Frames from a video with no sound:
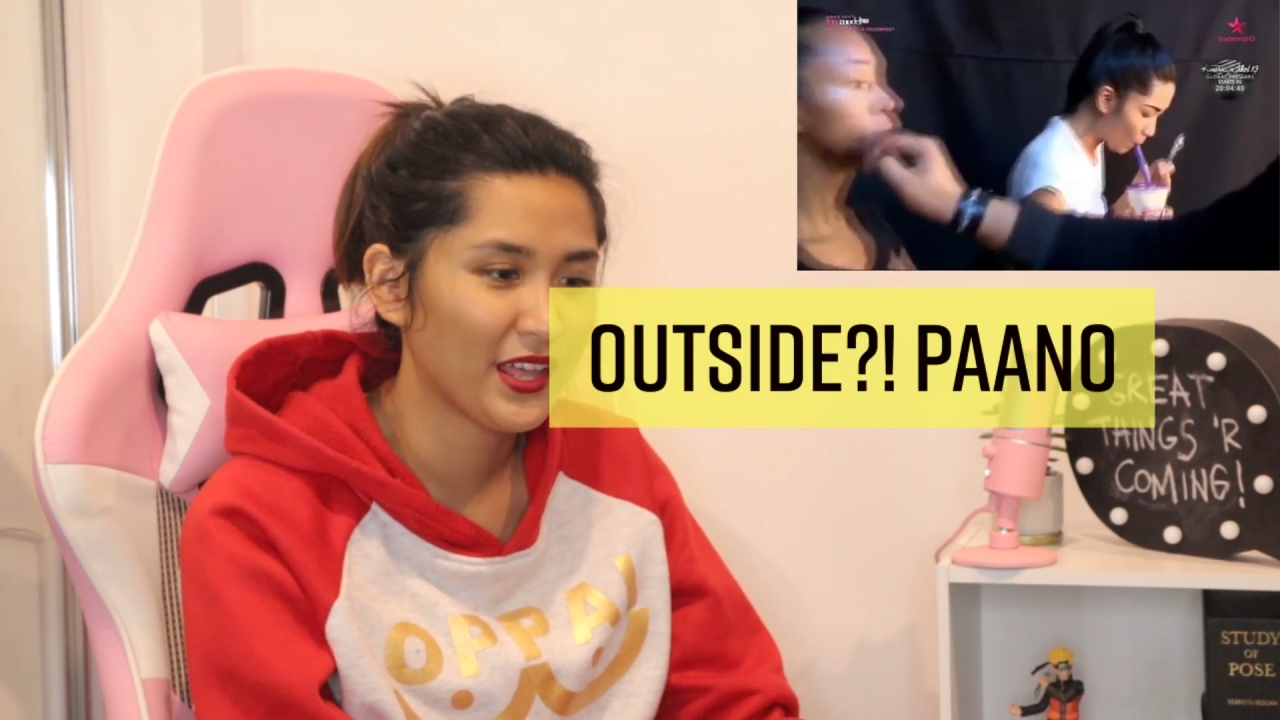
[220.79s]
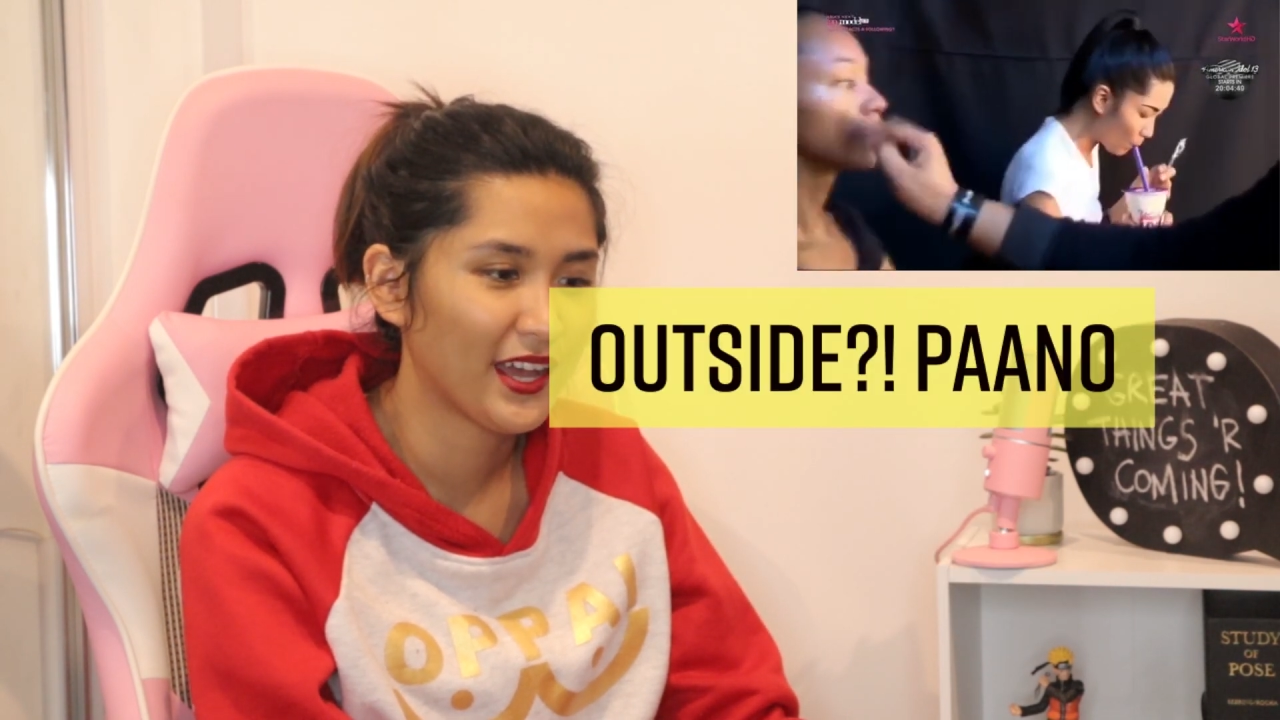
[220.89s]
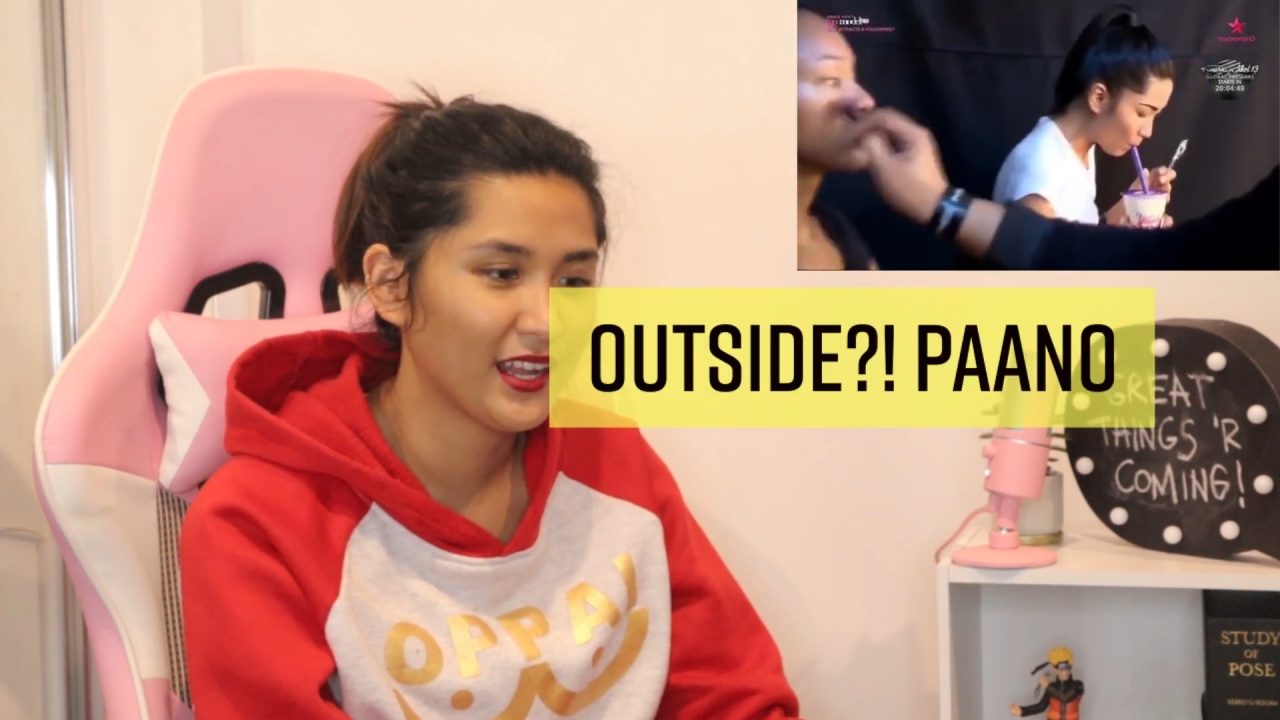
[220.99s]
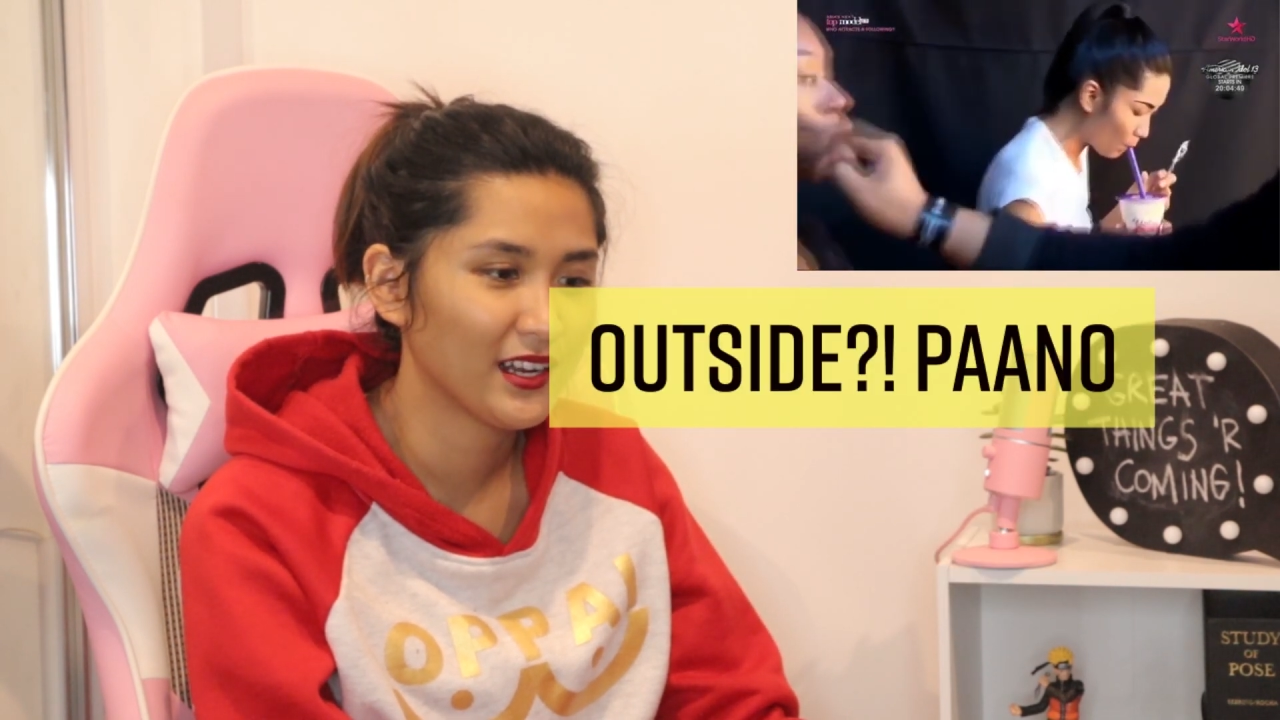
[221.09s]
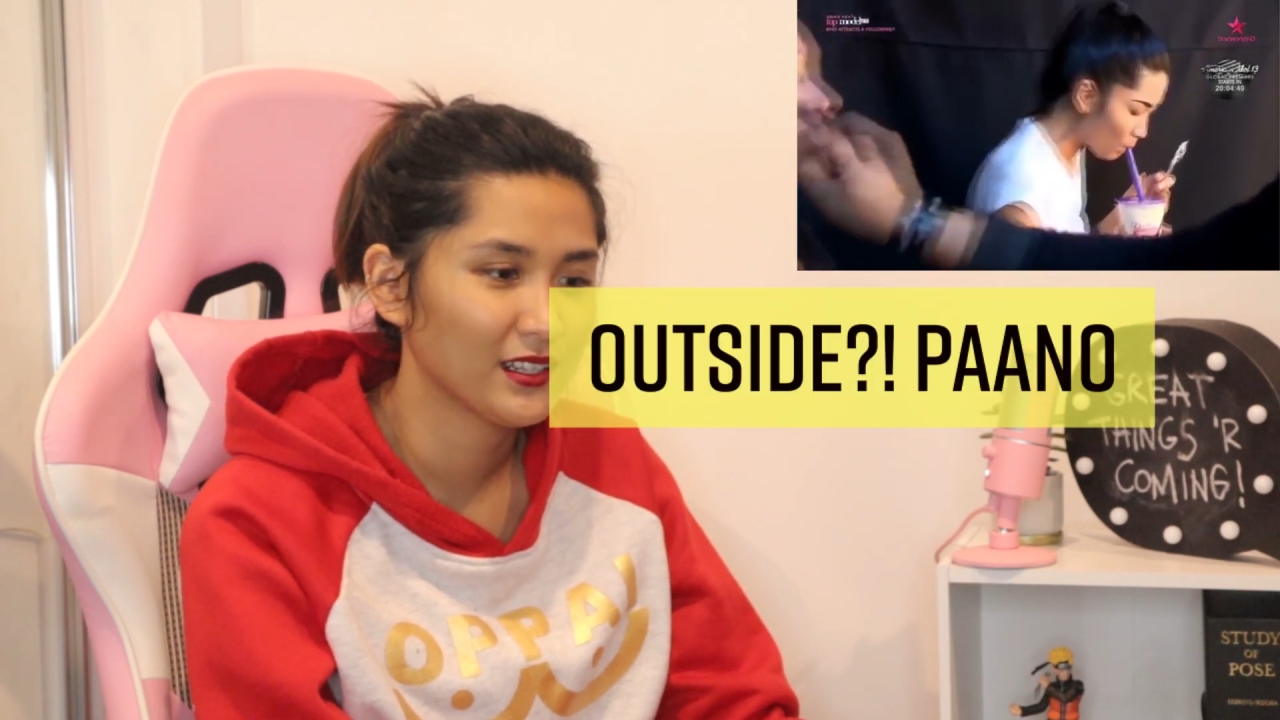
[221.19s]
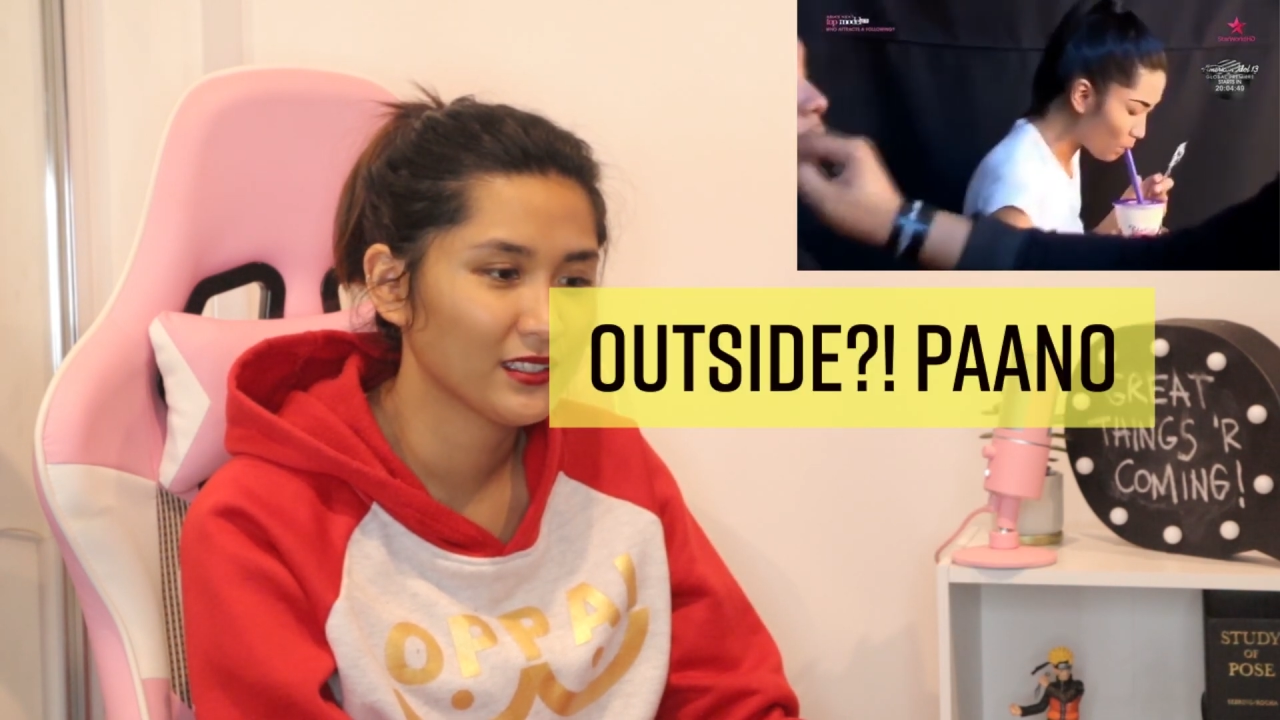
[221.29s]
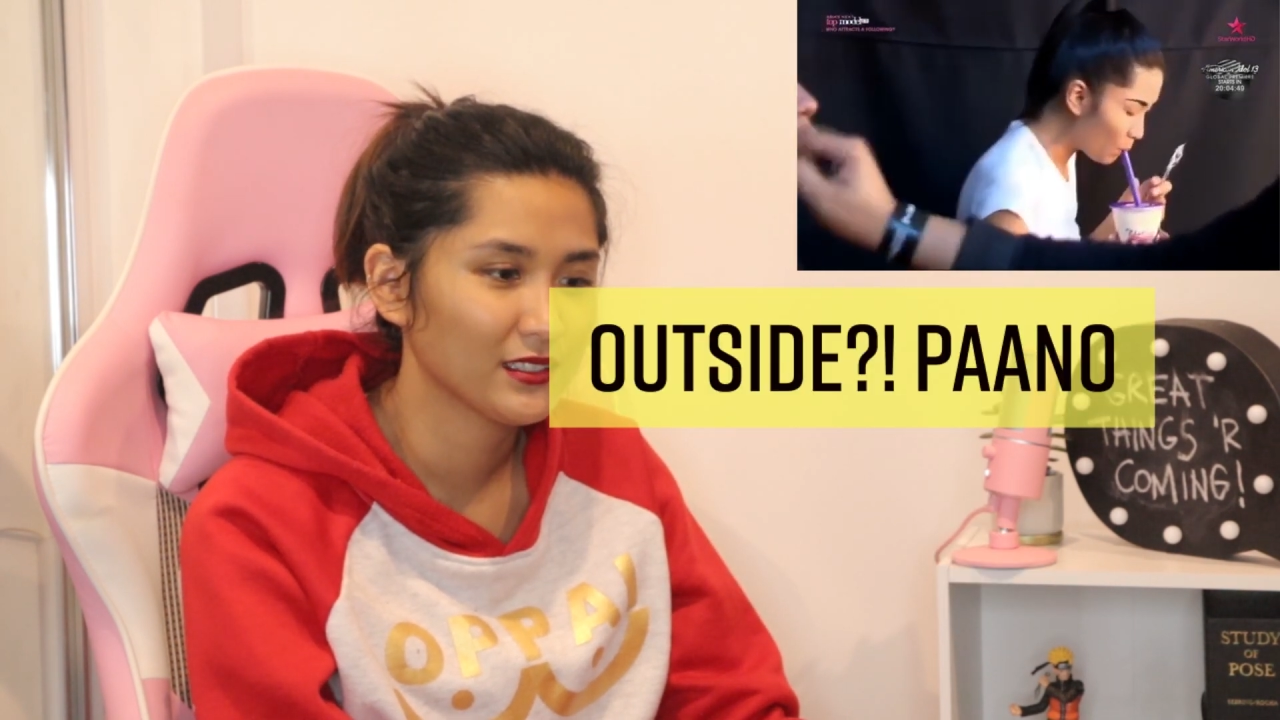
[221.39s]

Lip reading: that.